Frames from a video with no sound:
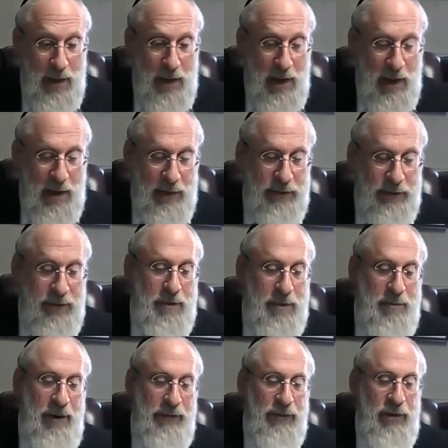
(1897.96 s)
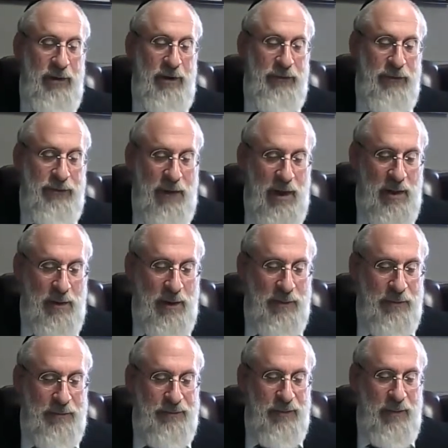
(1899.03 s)
And it basically does the following.
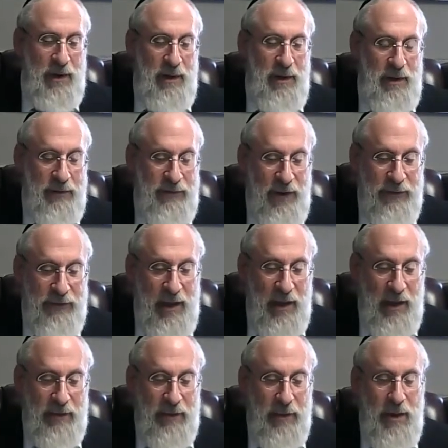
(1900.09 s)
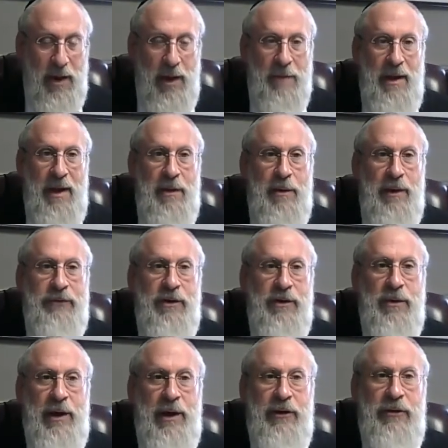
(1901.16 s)
He says that he wants to
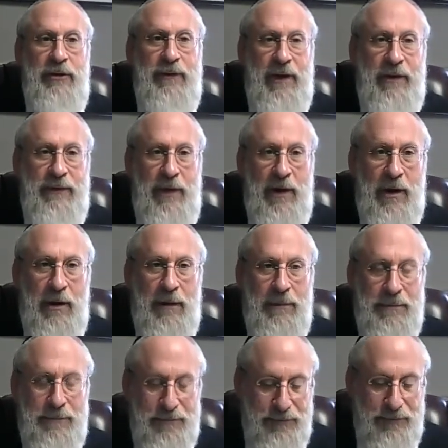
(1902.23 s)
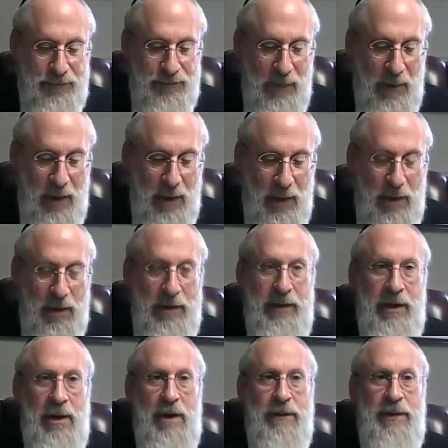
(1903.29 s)
create a speksteka, the
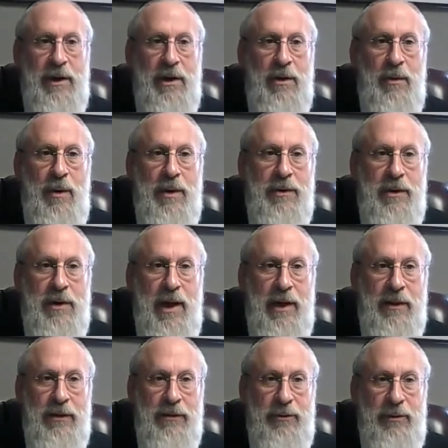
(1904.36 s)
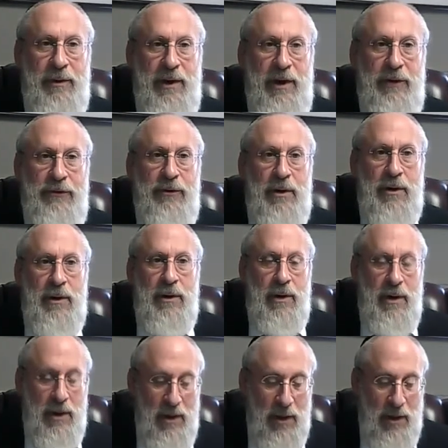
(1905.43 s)
din over here, whether or not there should be an isser
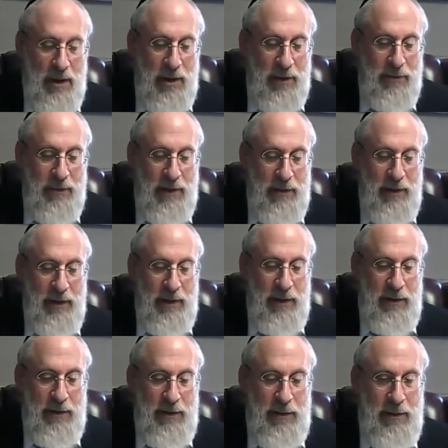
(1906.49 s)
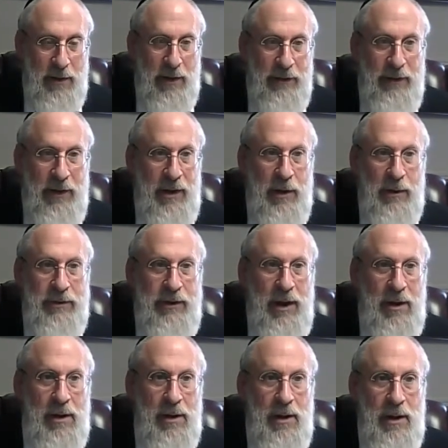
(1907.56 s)
in let's say in a
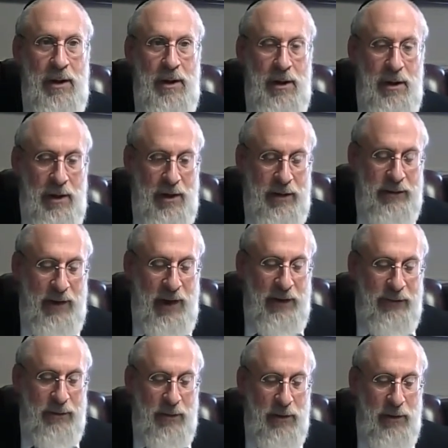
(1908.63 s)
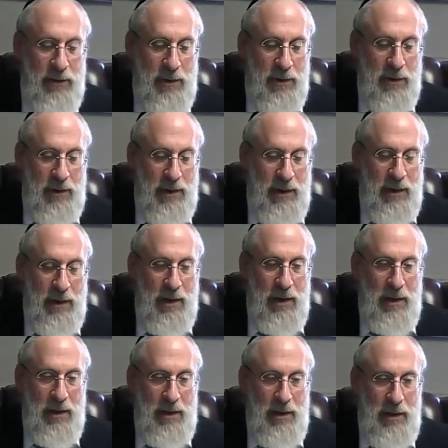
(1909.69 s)
hotel in today's world or in
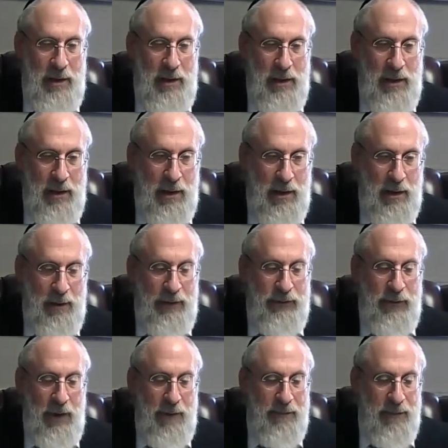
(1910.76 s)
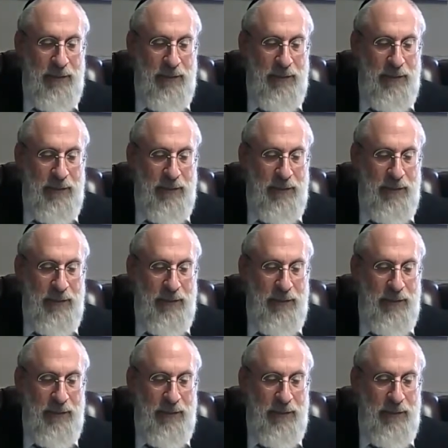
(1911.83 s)
a restaurant.